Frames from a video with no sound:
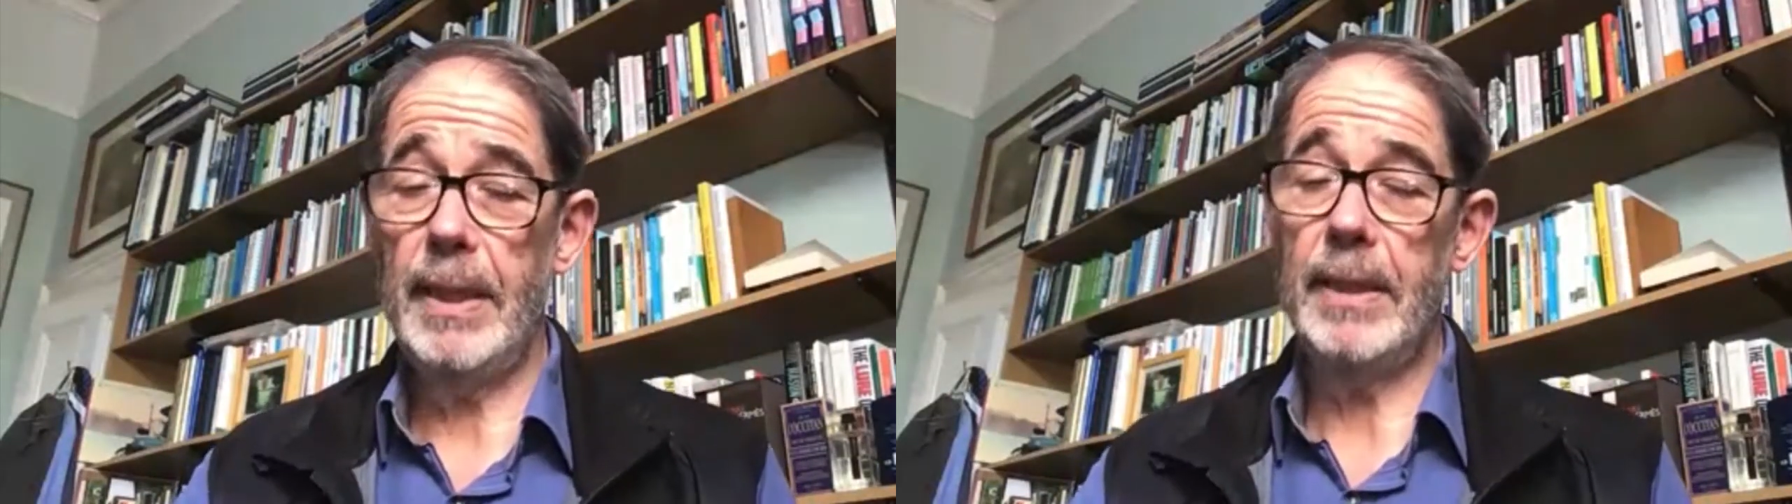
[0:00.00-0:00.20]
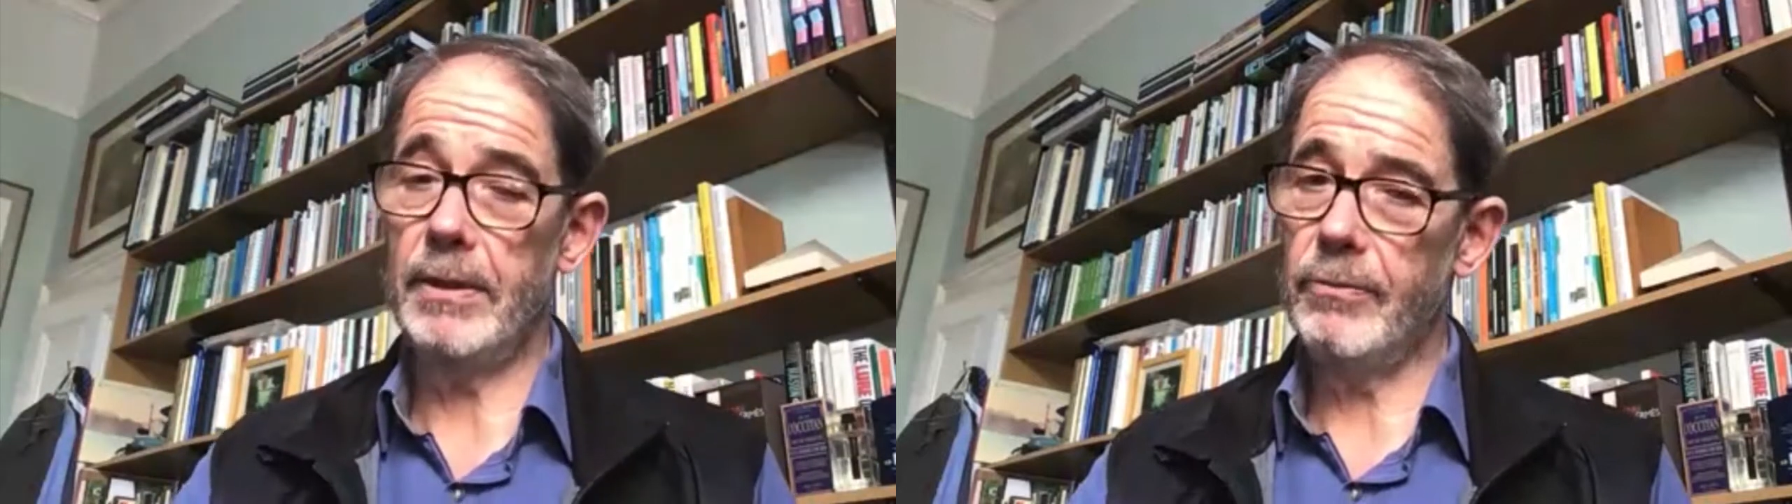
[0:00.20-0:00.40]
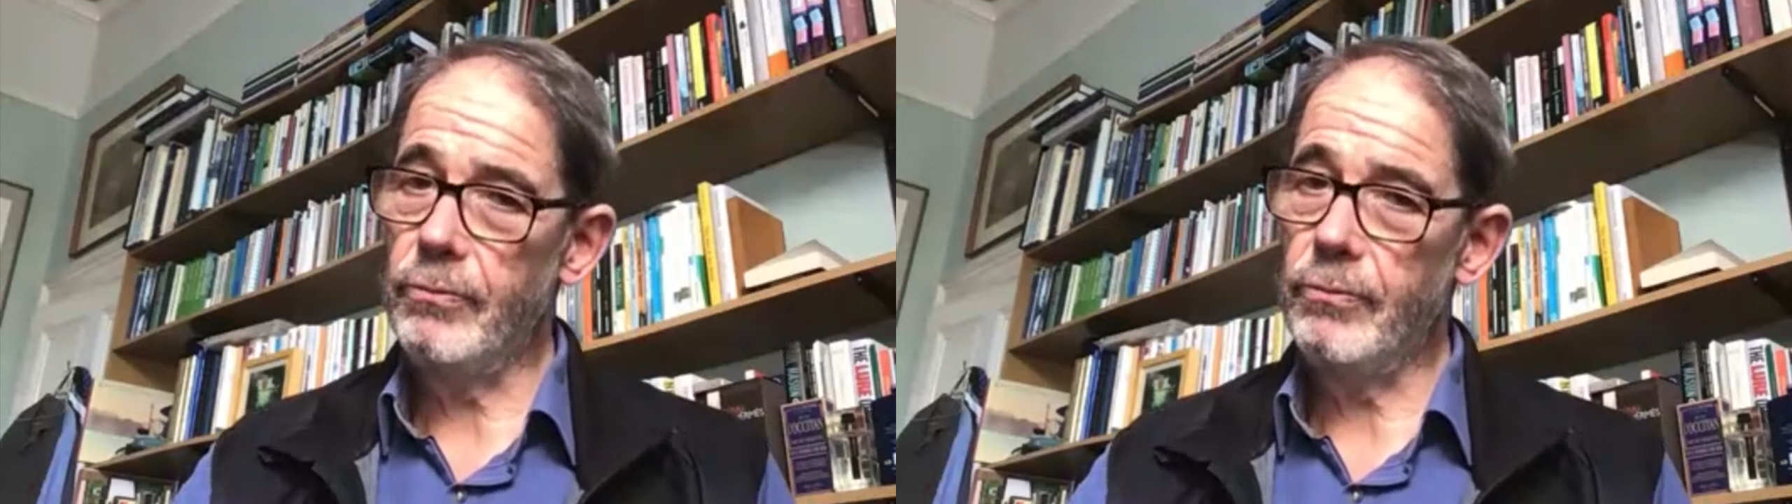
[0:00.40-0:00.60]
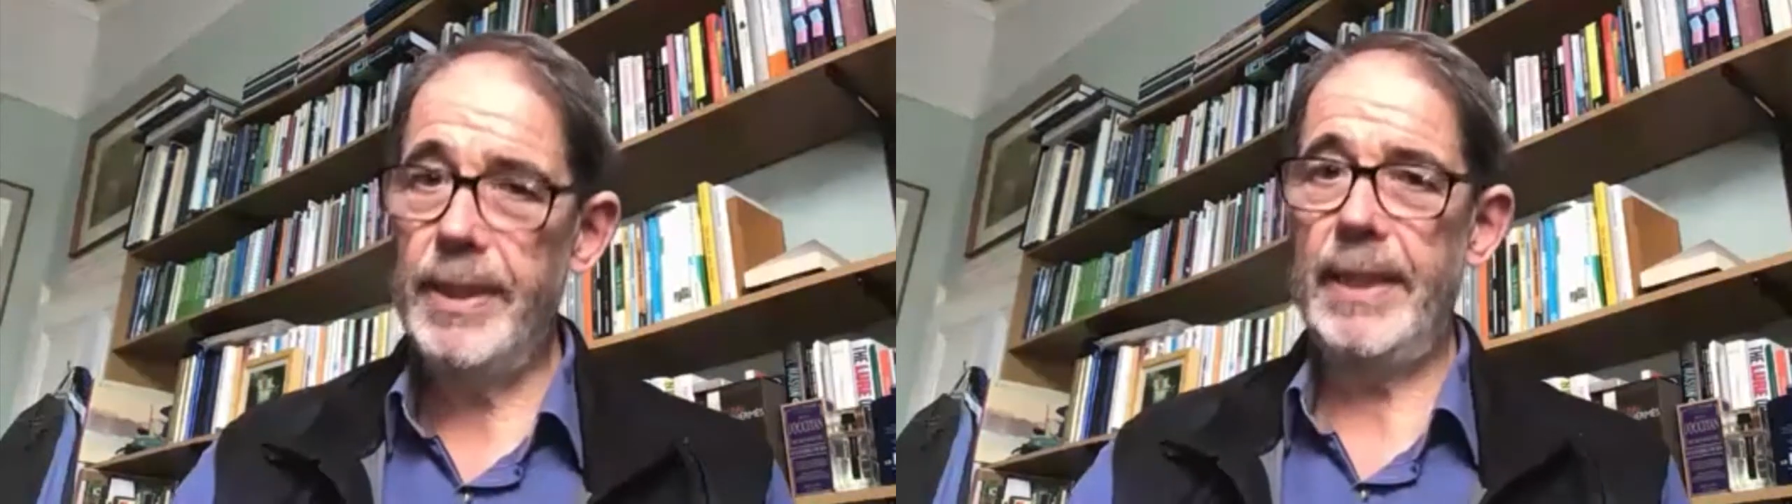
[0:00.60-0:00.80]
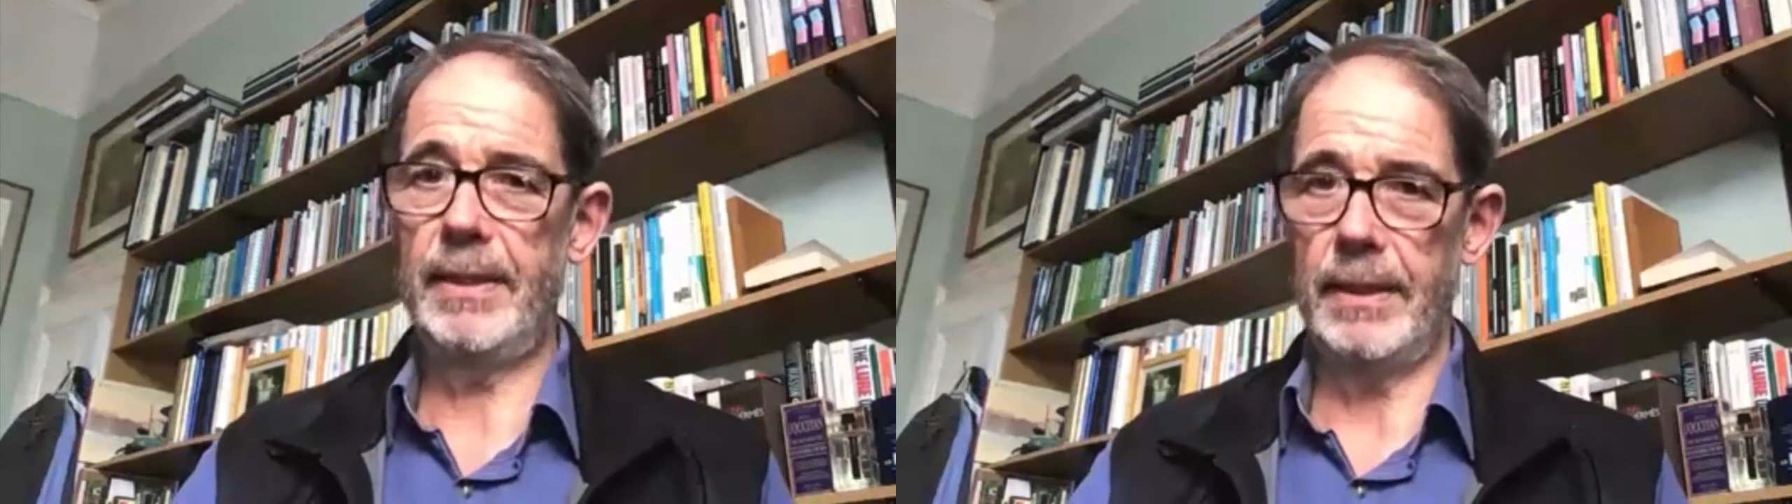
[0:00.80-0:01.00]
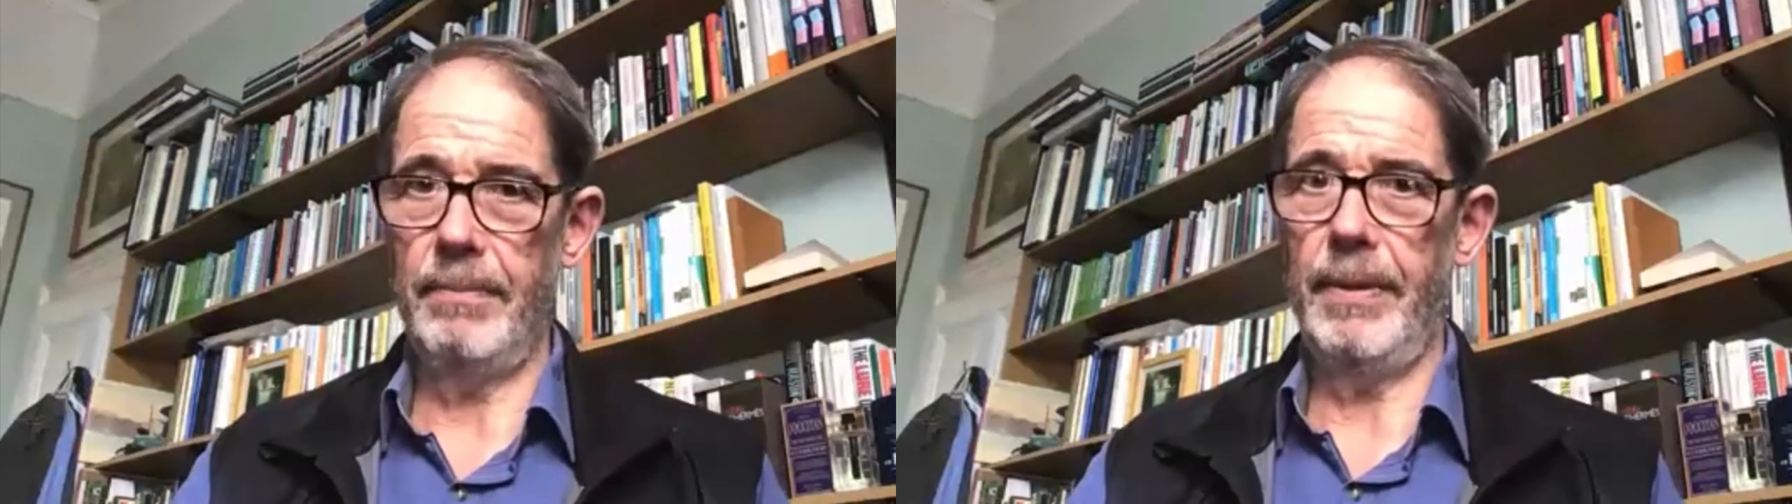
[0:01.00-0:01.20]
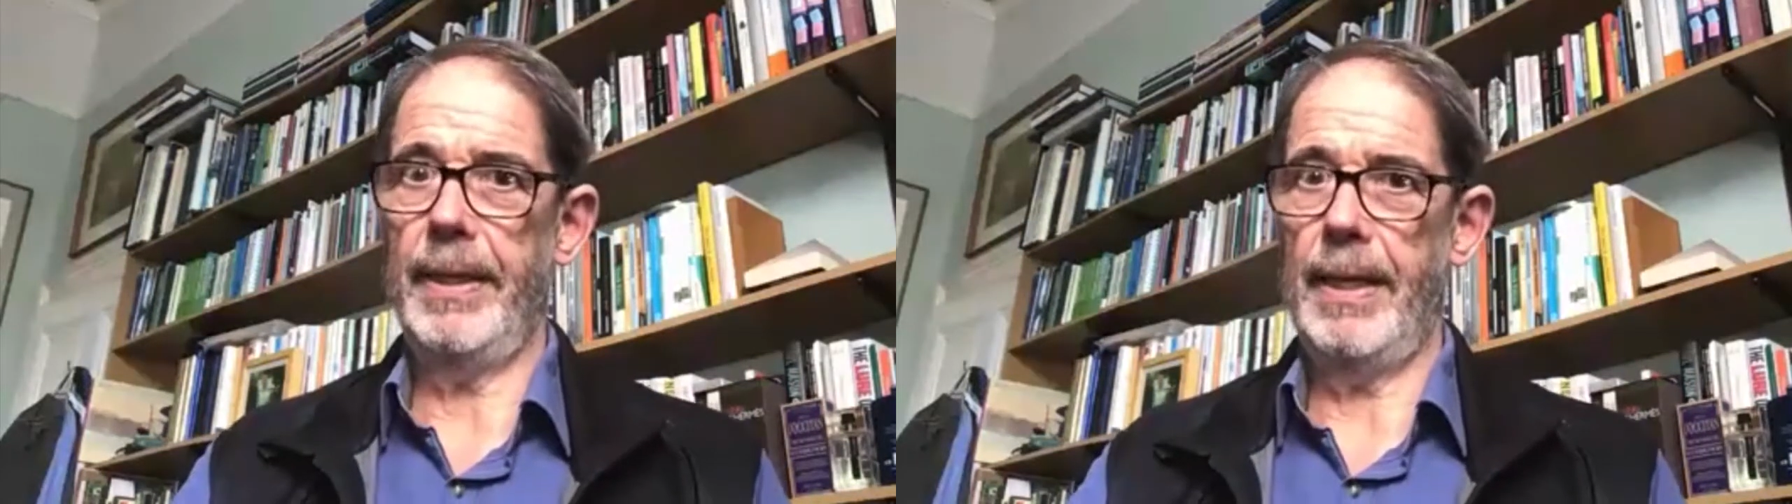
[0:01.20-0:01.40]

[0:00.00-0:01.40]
is reasonably